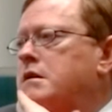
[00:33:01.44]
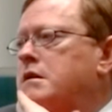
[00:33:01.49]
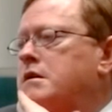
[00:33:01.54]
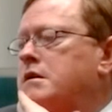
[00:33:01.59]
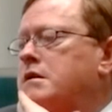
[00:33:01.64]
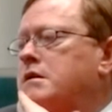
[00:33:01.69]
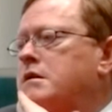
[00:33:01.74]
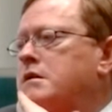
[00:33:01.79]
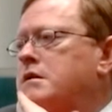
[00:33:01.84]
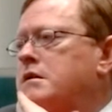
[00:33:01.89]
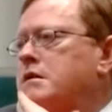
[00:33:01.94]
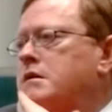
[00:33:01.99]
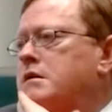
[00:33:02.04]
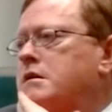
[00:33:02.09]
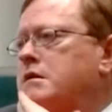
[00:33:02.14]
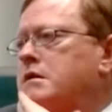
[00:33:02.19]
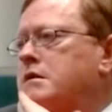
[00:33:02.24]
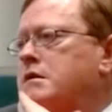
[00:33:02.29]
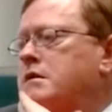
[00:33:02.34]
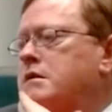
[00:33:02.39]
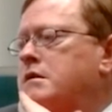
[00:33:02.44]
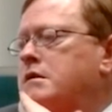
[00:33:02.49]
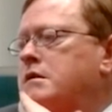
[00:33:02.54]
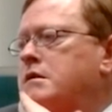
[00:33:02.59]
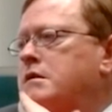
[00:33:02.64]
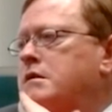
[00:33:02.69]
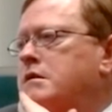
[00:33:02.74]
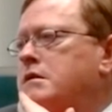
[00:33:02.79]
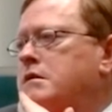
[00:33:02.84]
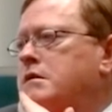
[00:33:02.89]

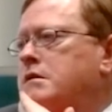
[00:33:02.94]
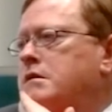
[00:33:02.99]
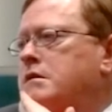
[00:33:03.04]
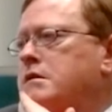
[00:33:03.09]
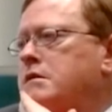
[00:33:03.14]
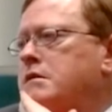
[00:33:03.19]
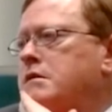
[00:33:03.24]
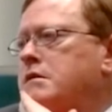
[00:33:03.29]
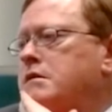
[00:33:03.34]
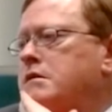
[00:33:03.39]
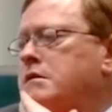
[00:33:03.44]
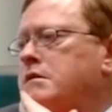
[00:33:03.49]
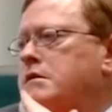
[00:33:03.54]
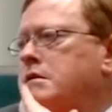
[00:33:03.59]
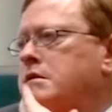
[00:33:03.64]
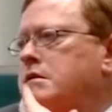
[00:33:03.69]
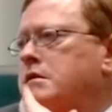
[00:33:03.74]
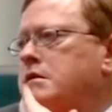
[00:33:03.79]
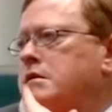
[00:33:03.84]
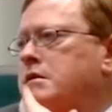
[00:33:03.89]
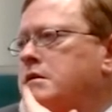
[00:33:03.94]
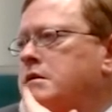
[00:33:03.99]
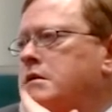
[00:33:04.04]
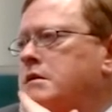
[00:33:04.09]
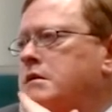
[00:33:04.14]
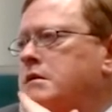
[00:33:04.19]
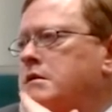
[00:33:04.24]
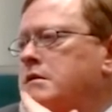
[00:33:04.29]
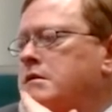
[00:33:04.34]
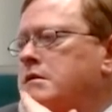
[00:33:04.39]

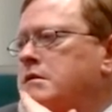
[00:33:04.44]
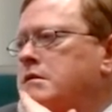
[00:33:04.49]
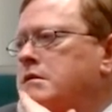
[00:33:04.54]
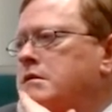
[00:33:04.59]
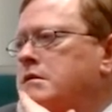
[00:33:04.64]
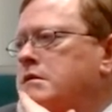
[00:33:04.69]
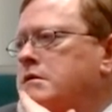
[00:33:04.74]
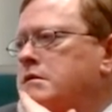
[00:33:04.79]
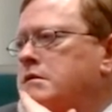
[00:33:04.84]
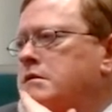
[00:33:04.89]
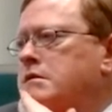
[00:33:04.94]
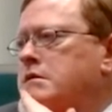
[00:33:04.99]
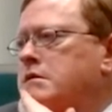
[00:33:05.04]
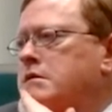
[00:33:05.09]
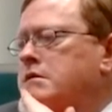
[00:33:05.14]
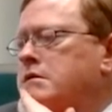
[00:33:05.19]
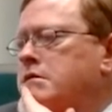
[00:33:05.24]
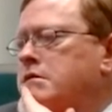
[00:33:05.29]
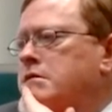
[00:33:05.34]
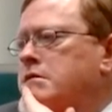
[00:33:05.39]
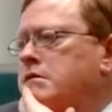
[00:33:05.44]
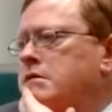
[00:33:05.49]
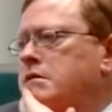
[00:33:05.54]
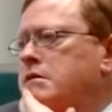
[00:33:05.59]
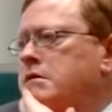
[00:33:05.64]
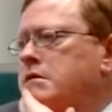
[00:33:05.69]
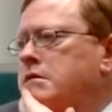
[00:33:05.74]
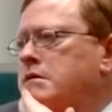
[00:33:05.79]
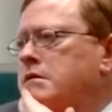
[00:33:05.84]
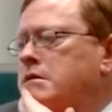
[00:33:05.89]

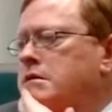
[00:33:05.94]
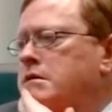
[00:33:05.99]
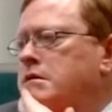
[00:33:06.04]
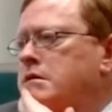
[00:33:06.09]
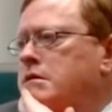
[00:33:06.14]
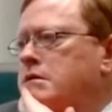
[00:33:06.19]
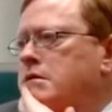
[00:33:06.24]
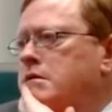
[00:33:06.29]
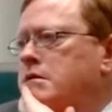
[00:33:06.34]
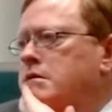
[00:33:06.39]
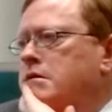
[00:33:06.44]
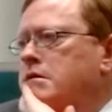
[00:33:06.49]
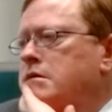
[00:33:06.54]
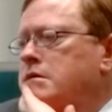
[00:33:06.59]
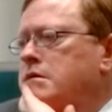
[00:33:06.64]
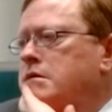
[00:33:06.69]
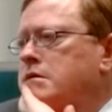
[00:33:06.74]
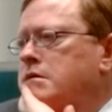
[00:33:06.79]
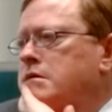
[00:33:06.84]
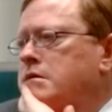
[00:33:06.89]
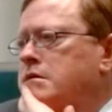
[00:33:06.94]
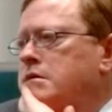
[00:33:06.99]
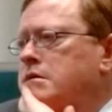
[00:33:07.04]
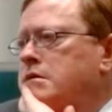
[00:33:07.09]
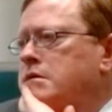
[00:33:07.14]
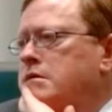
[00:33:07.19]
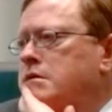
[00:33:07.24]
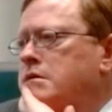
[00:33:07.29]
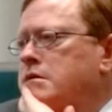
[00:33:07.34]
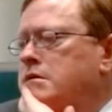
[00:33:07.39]

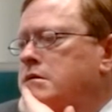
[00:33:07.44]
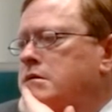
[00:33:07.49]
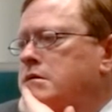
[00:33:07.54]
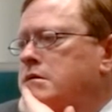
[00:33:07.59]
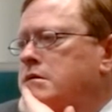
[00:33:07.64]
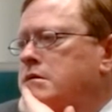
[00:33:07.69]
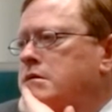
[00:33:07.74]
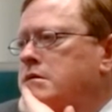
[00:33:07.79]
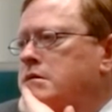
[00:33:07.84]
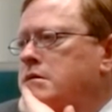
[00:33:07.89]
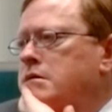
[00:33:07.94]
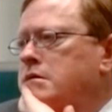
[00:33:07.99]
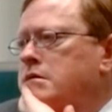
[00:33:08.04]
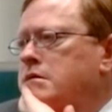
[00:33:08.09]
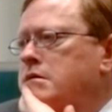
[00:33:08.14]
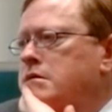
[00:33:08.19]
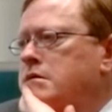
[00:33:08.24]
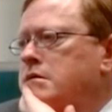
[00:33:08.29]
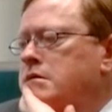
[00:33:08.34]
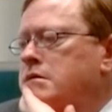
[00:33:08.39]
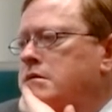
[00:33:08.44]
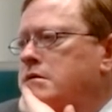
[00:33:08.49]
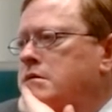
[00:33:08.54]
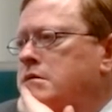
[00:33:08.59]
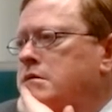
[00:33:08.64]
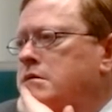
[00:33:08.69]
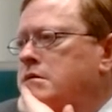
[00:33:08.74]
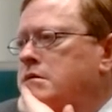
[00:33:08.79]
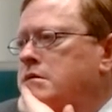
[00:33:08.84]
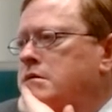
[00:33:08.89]

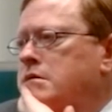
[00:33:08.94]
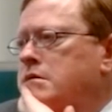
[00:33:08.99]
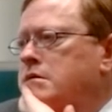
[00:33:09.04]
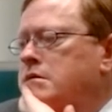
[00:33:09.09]
[no speech]